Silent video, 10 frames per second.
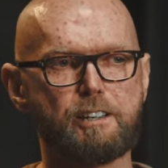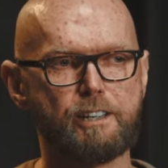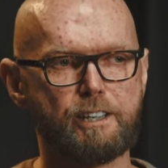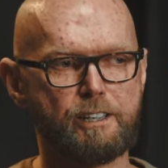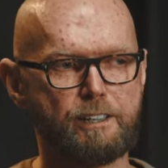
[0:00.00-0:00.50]

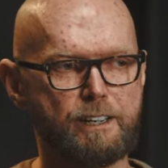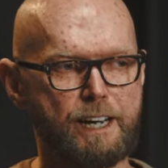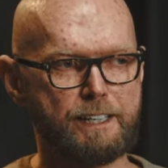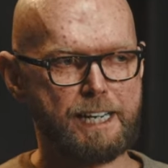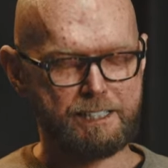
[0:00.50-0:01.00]

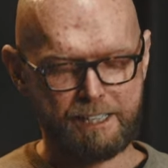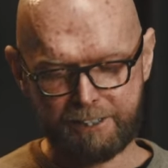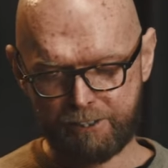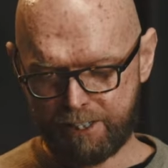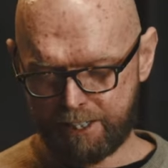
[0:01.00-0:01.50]
And that's
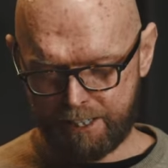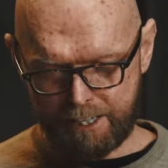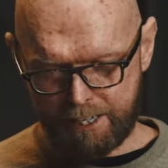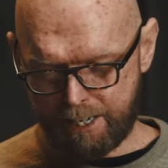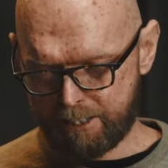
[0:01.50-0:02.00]
actually,
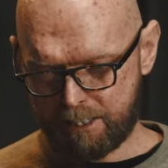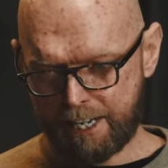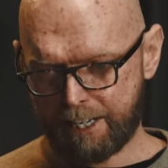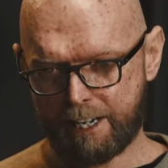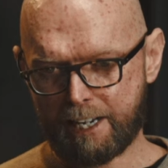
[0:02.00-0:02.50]
it's
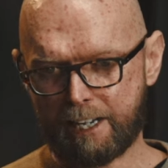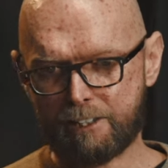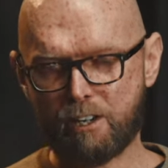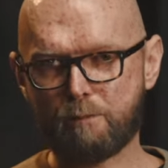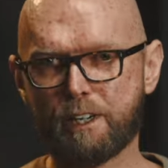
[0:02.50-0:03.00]
like a
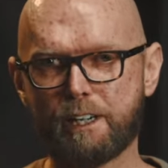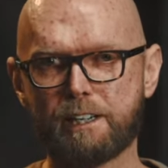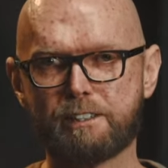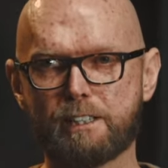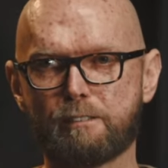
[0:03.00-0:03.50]
topic
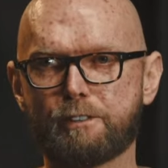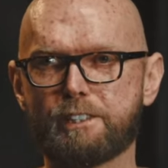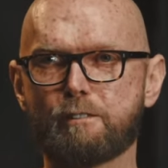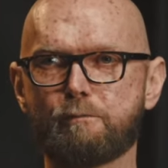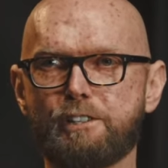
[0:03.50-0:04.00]
in itself.
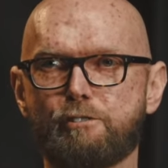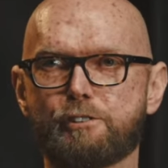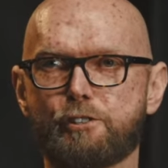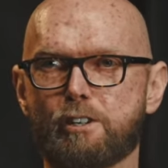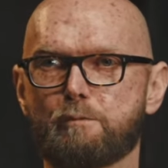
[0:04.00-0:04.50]
It's a
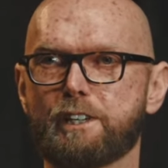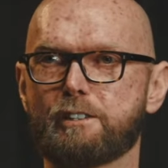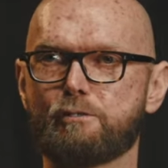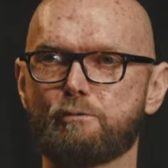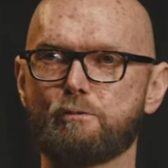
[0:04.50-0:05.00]
research
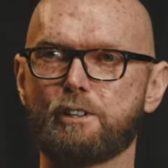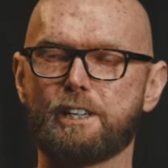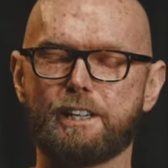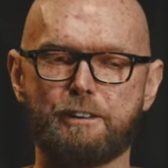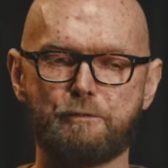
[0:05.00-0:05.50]
topic to
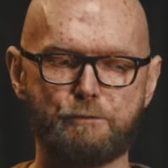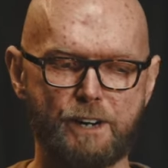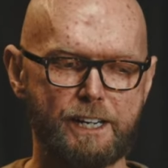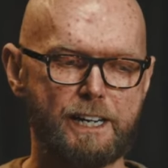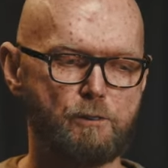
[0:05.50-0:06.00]

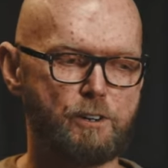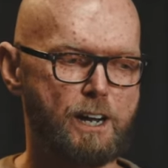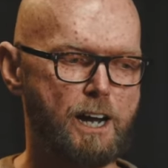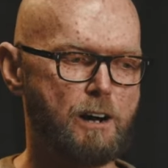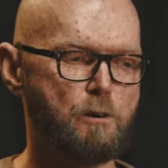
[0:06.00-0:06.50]
find out
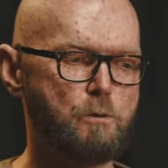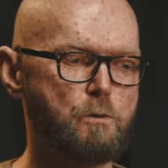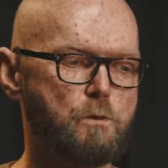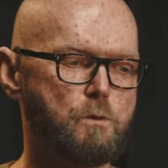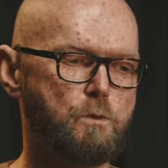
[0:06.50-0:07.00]

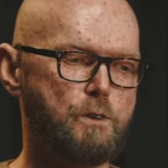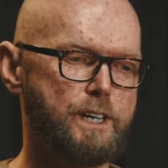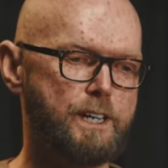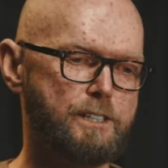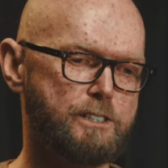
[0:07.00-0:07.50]
how
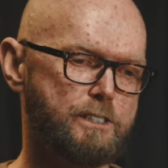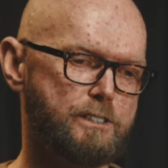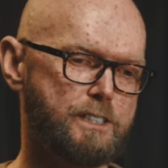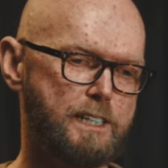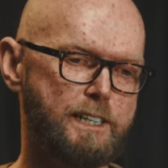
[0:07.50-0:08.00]
is
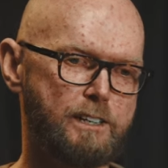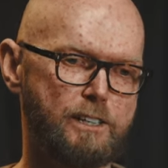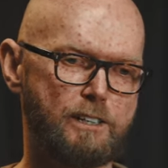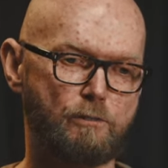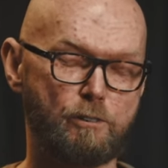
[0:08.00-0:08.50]

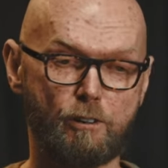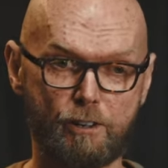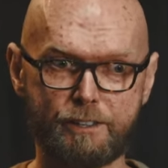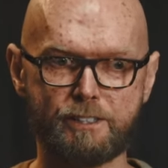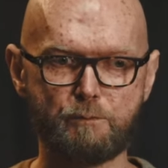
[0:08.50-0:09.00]
silicon or
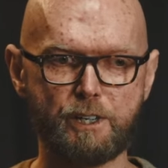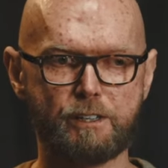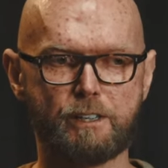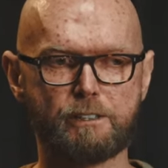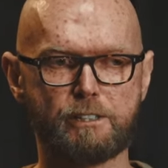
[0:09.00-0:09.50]
other
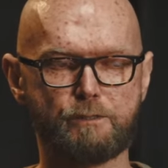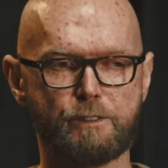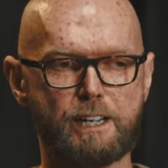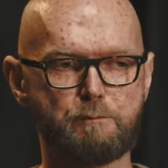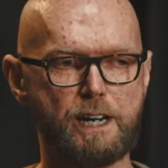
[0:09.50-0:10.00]
semiconductors
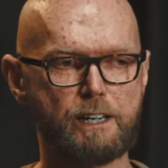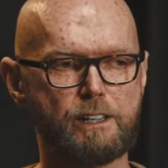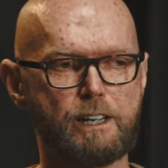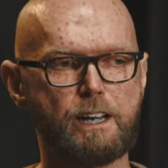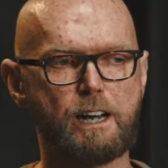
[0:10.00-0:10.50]
for that matter,
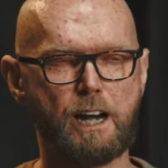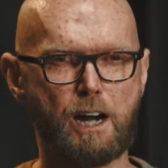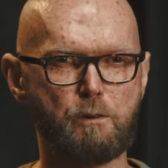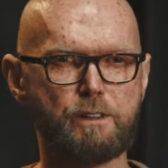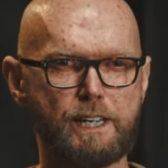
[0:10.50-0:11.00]

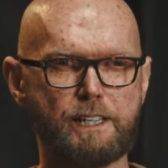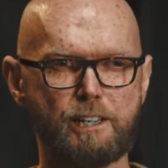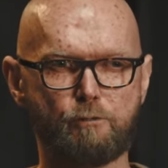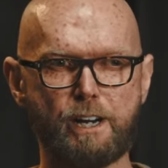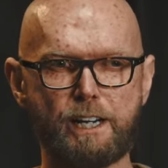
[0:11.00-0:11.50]
how are they
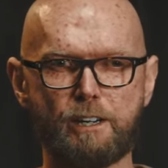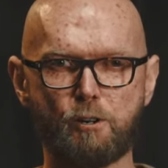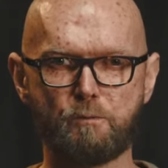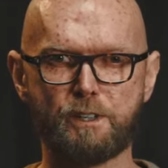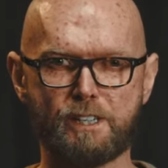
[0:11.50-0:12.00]
degrading
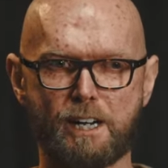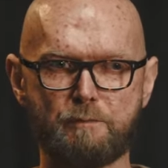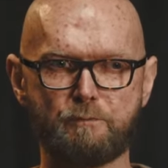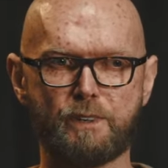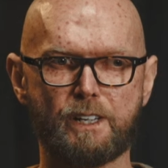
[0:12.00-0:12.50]
over
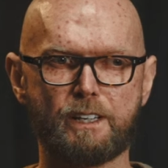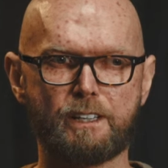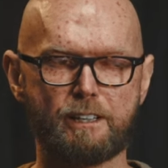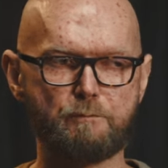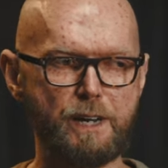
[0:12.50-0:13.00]
time?
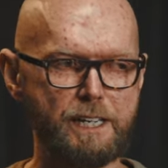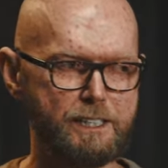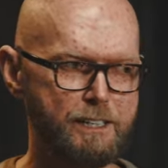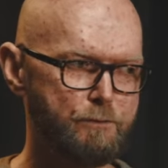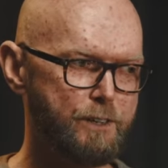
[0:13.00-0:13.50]
There are many
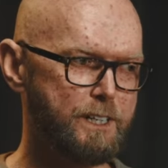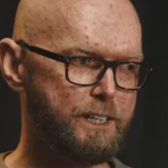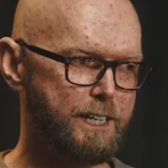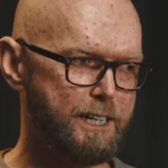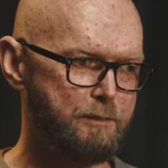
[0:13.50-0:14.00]

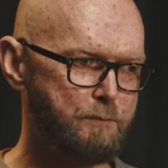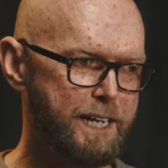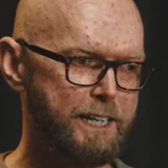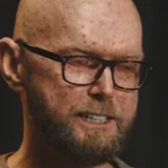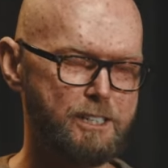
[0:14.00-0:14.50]
different
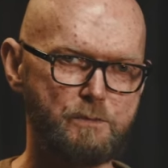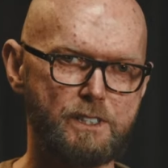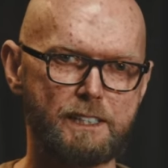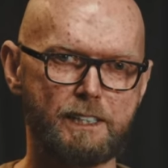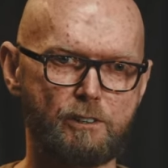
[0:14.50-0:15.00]
mechanisms
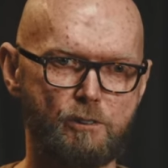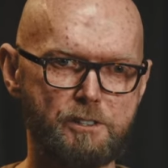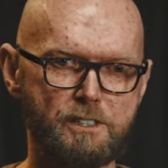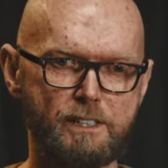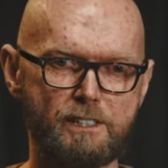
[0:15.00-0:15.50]
that can
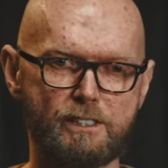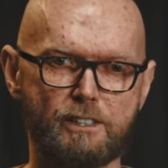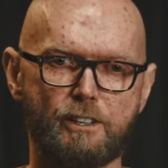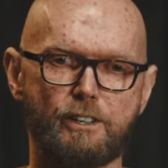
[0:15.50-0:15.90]
cause this.